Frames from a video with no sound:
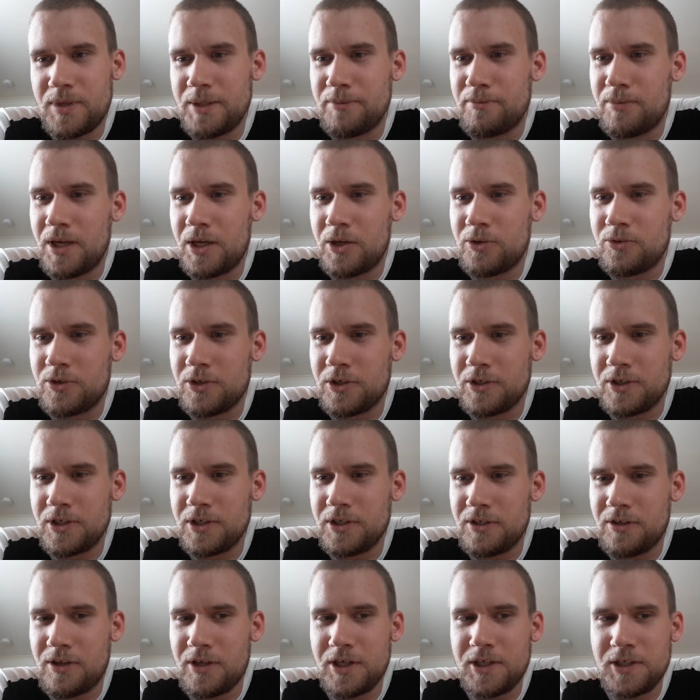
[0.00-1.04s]
people out on
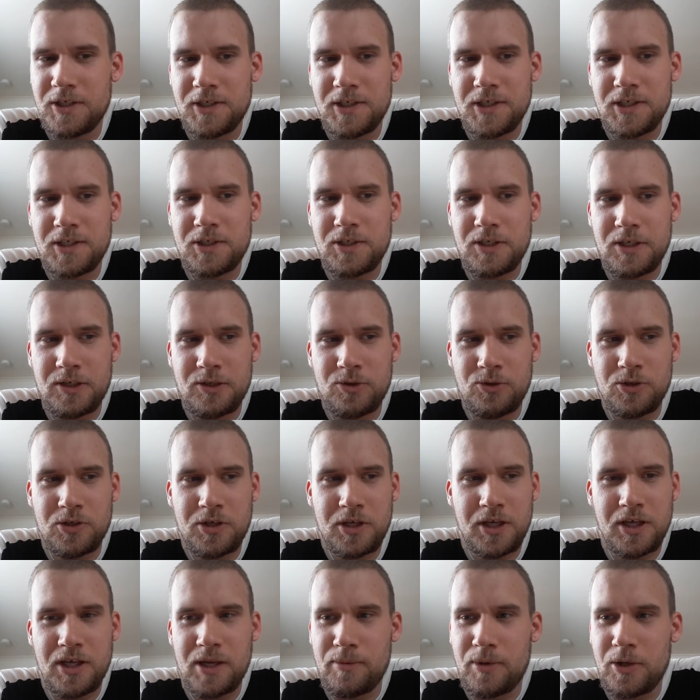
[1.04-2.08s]
the internet
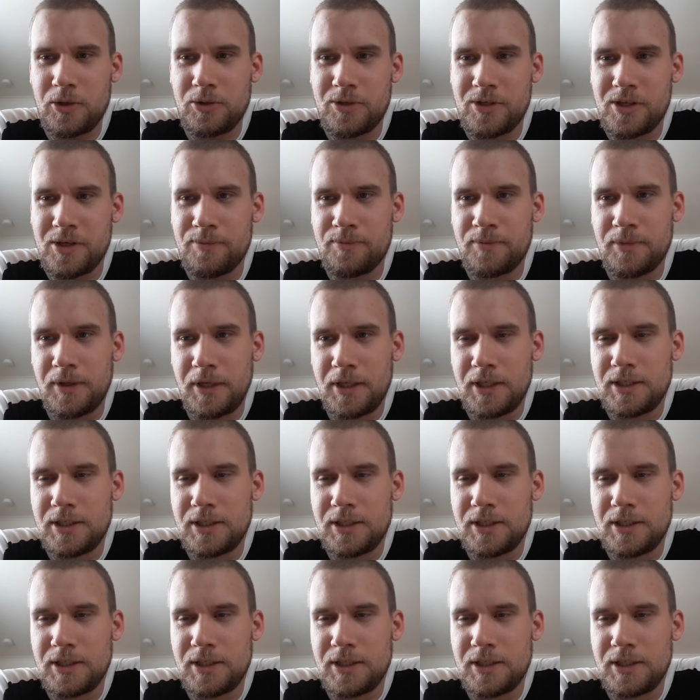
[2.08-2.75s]
talking about them.